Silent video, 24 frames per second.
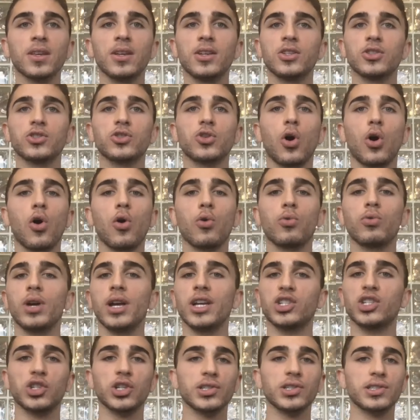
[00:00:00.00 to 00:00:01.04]
So
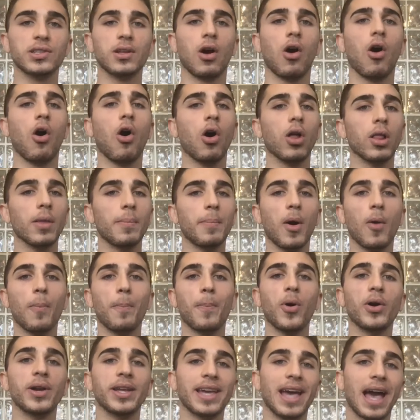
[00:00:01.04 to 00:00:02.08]
it's just all about
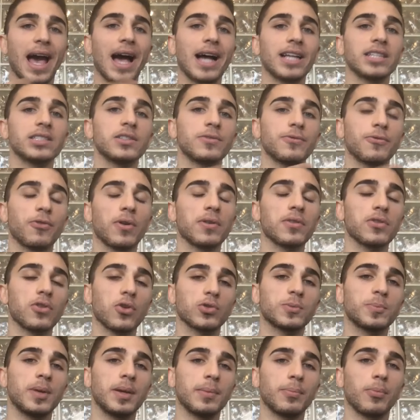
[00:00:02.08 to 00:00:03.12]
putting ads in front of
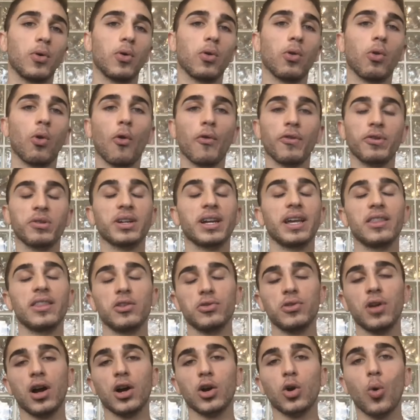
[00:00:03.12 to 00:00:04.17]
those people over again. They're
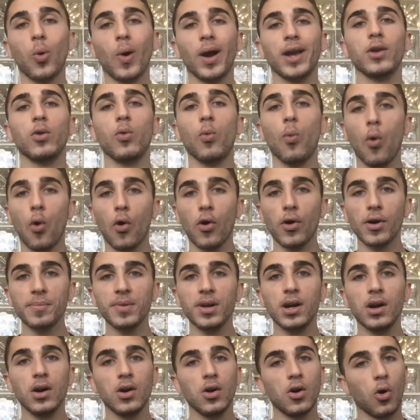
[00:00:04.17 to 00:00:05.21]
not quite warm
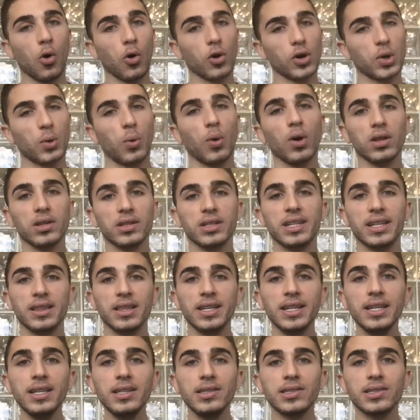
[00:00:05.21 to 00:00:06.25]
or quality
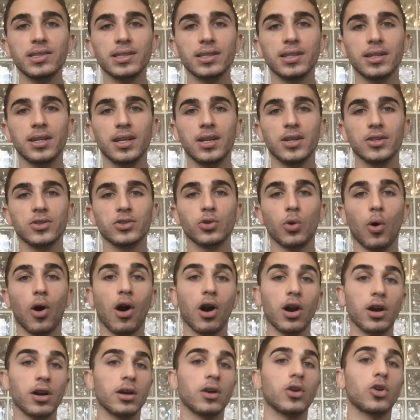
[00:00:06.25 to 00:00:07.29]
leads. So
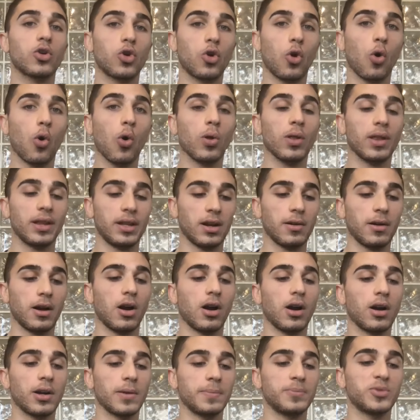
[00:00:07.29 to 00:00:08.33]
our goal and
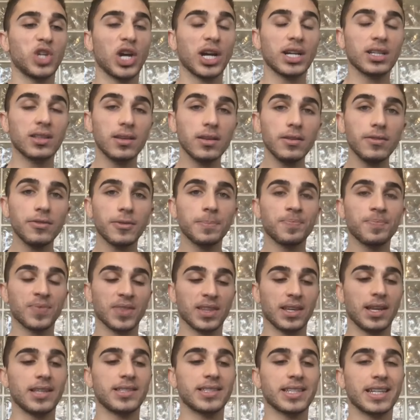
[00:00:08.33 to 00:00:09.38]
our objective
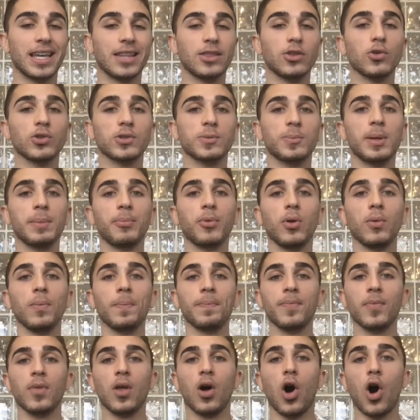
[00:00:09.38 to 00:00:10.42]
is to get those people
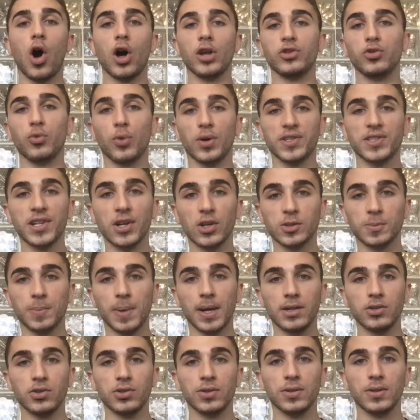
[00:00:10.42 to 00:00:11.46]
onto our sales
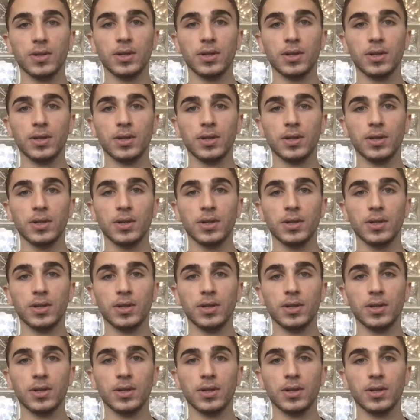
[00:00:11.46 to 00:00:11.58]
page.